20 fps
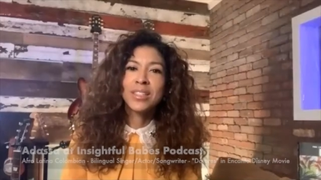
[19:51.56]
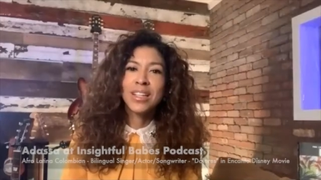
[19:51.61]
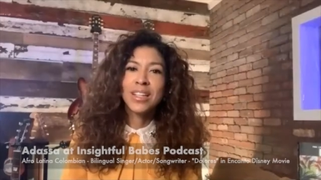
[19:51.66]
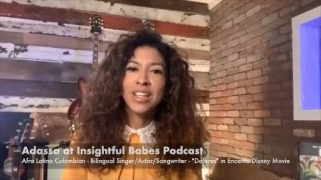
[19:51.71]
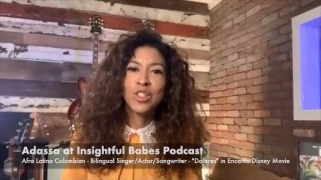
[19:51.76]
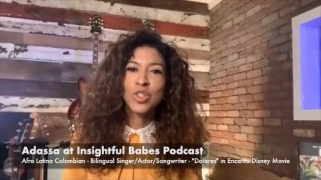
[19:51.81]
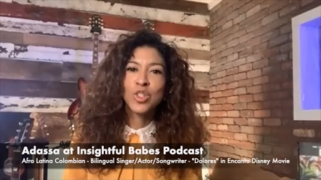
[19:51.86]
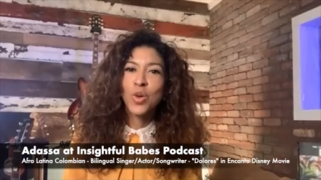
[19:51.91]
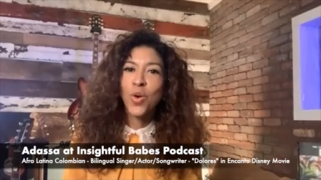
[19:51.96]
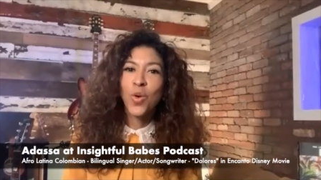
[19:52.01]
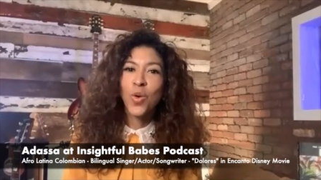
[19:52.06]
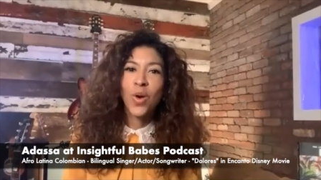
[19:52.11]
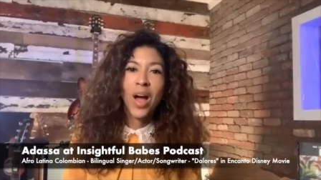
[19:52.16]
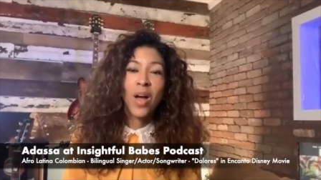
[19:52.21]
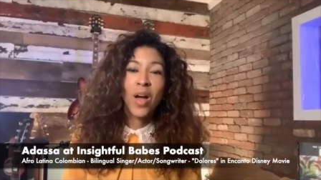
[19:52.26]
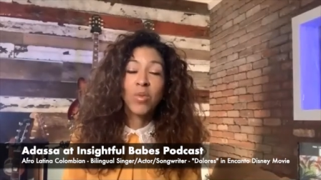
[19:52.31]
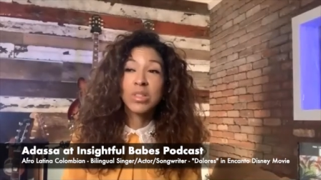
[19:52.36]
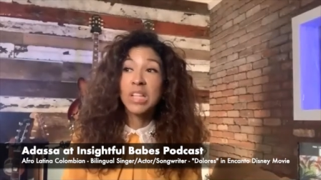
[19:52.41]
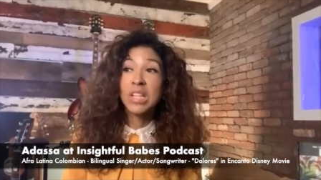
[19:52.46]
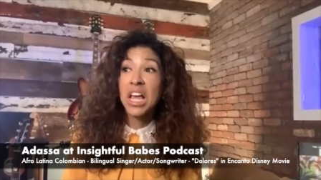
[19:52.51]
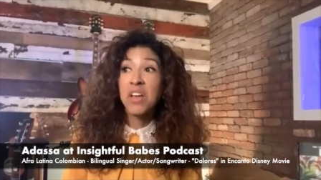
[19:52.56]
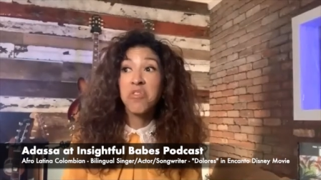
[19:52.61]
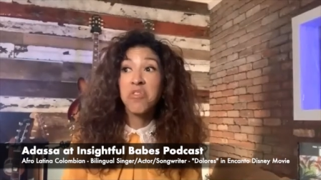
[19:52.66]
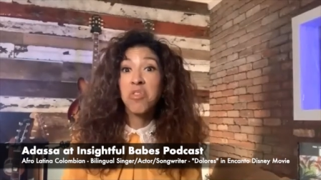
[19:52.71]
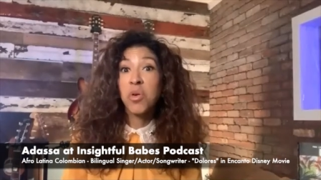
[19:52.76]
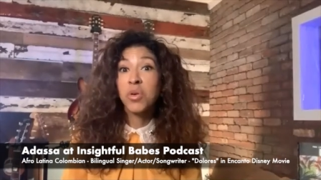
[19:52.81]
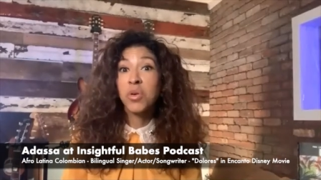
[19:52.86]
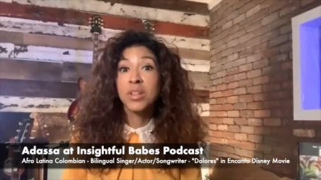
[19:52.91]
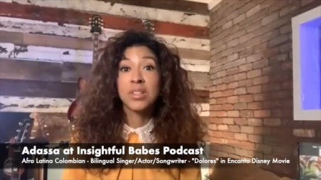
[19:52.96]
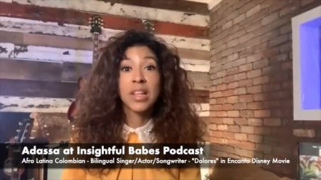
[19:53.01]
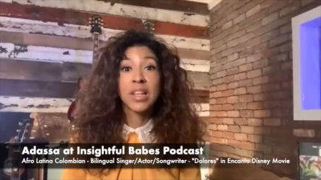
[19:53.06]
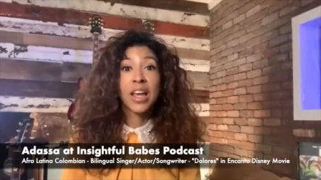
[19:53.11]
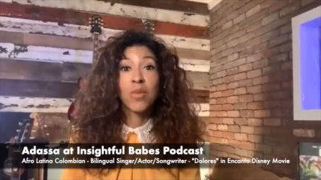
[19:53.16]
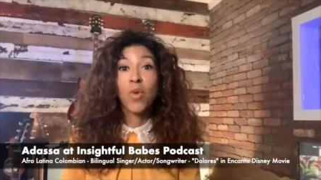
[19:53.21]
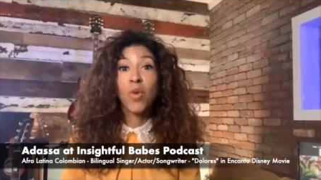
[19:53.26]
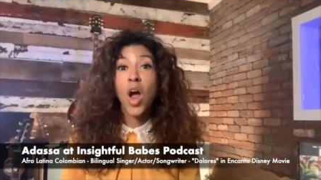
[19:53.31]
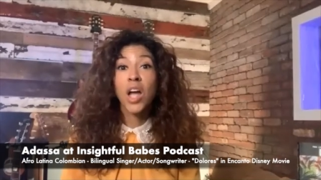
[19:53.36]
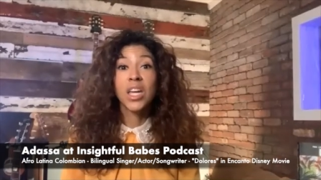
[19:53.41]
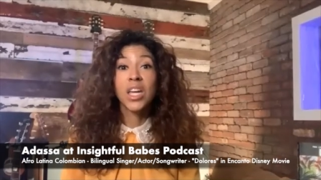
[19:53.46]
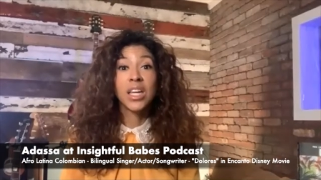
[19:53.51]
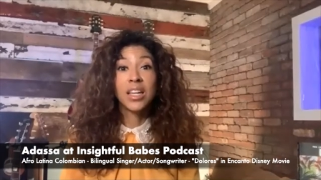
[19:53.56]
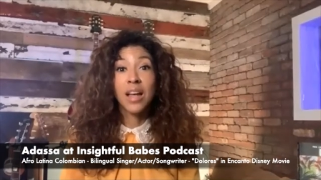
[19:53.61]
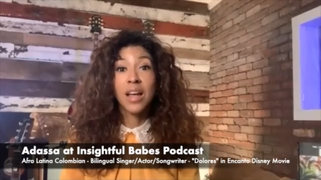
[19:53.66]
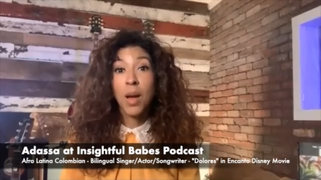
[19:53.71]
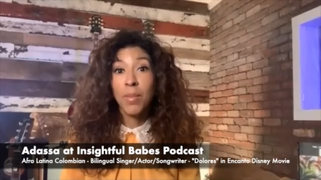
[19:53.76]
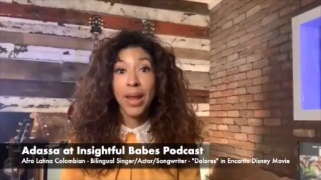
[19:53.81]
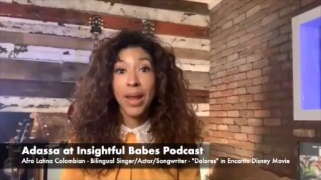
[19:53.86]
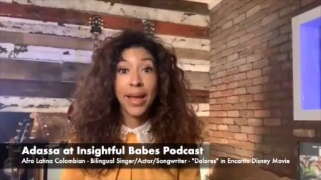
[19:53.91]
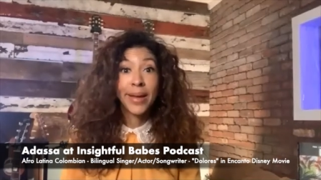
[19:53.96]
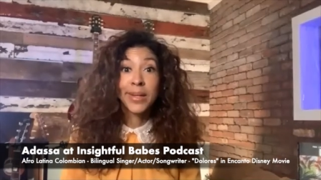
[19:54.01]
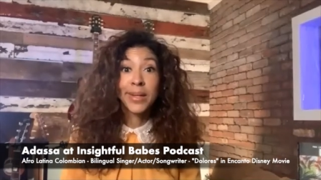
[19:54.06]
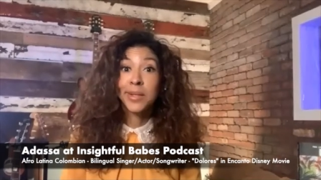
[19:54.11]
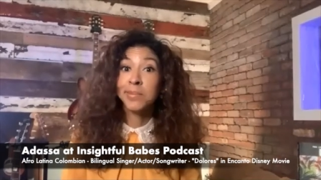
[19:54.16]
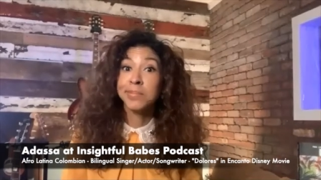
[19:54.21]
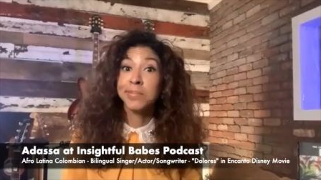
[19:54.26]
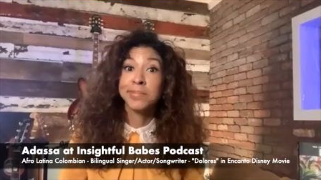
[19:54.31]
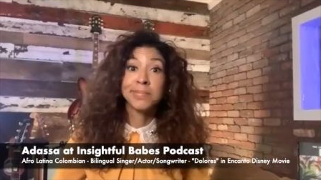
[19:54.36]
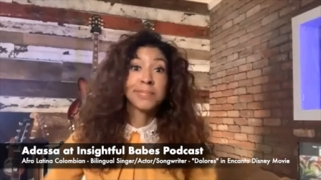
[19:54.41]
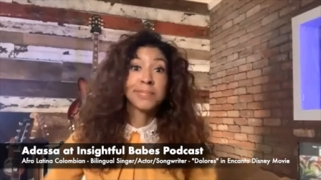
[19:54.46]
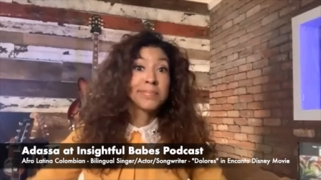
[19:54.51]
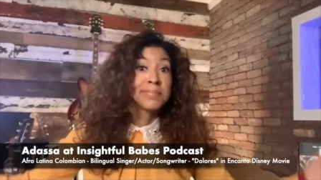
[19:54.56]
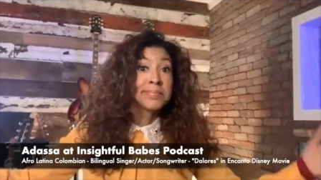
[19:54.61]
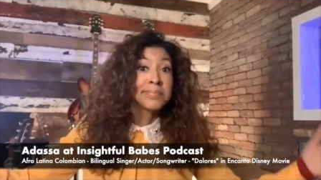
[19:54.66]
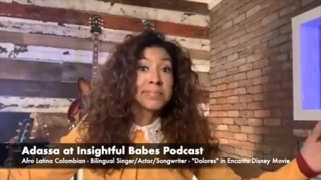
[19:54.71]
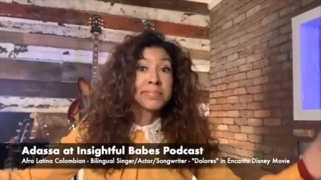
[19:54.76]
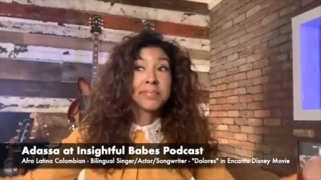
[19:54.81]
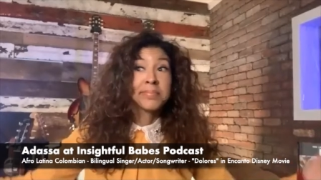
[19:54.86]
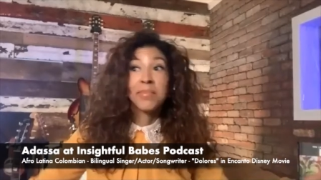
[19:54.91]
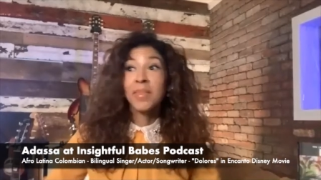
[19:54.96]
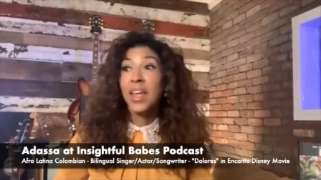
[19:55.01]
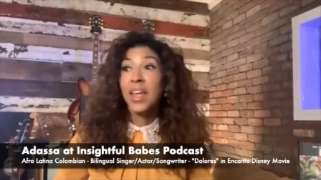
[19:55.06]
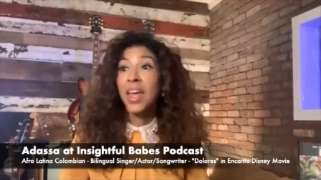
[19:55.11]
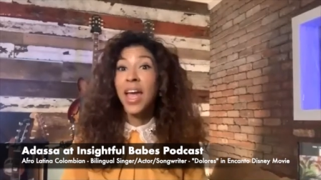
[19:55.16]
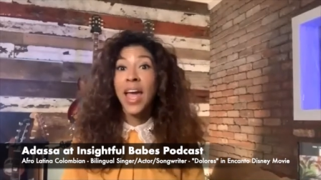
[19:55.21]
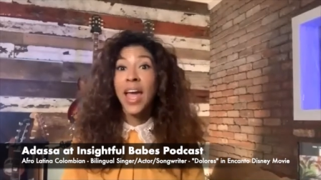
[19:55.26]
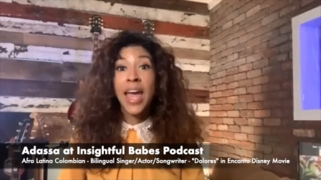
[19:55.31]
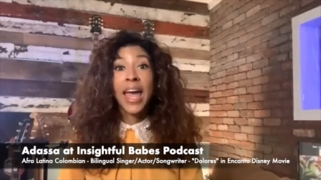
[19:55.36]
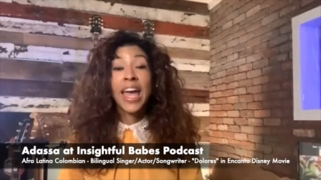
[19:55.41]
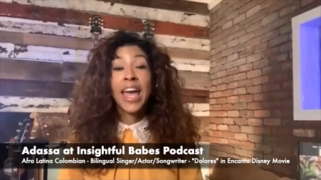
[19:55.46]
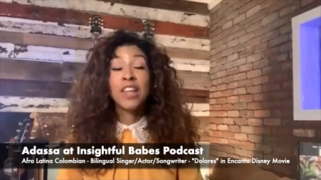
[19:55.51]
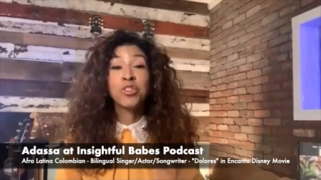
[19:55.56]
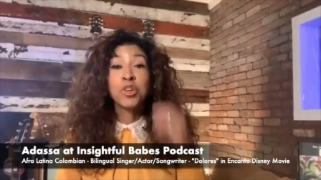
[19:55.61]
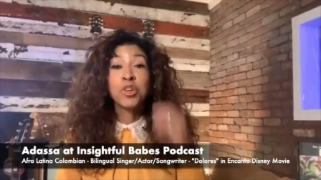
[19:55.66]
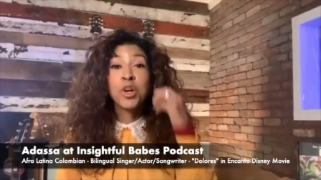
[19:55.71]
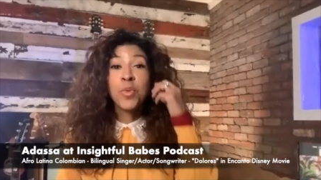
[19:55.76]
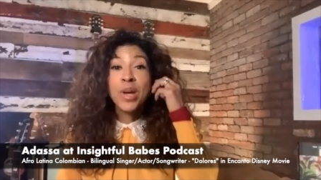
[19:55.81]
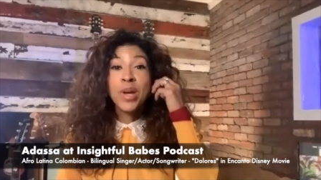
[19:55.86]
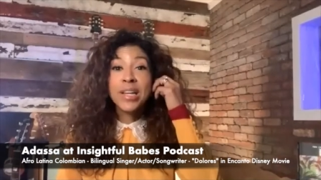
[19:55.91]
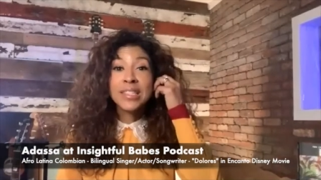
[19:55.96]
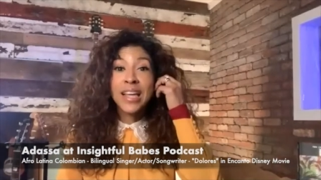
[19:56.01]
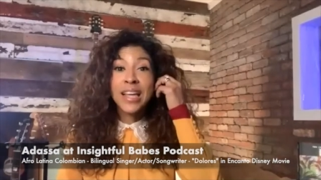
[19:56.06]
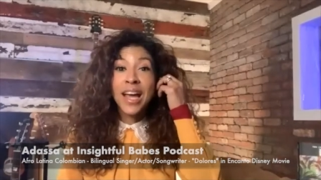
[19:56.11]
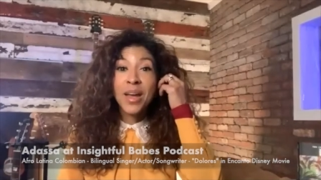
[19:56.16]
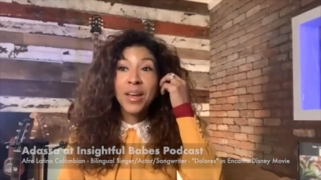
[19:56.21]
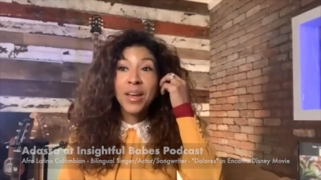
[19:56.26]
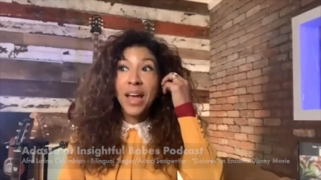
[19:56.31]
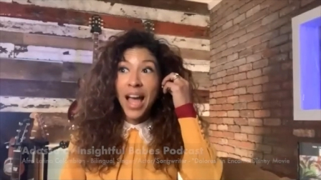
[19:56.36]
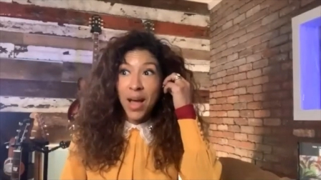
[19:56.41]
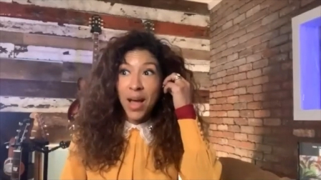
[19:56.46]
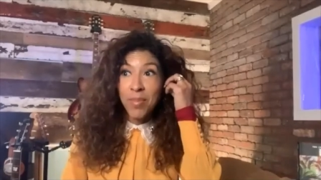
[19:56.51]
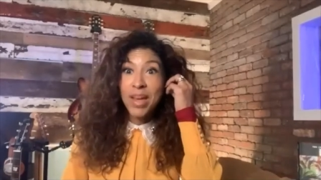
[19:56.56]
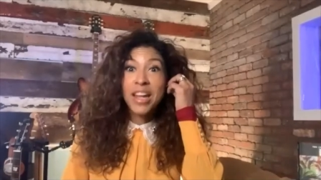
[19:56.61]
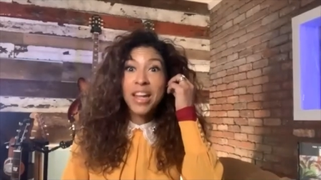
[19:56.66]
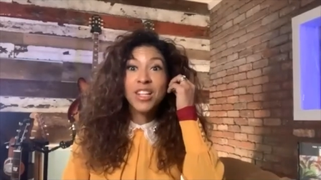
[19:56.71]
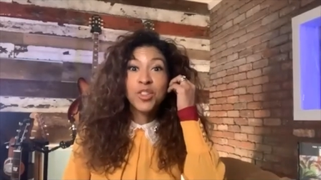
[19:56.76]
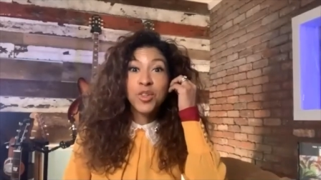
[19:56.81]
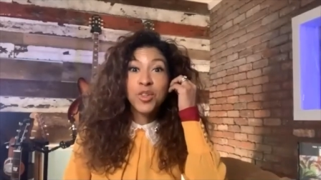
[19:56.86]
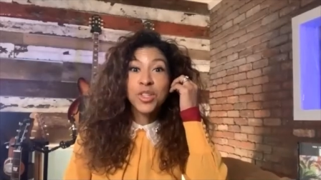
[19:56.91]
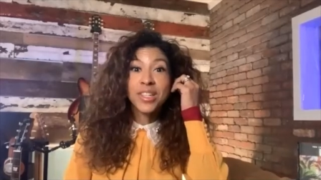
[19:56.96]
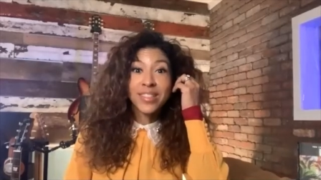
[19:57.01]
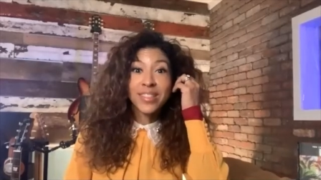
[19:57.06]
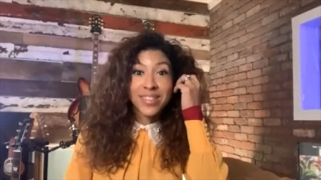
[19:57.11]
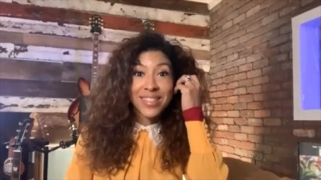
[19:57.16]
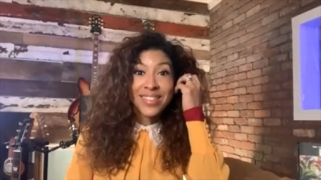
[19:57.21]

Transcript: And so I was like focused like Rocky. I'm like, in 3 weeks, I'm going to do this.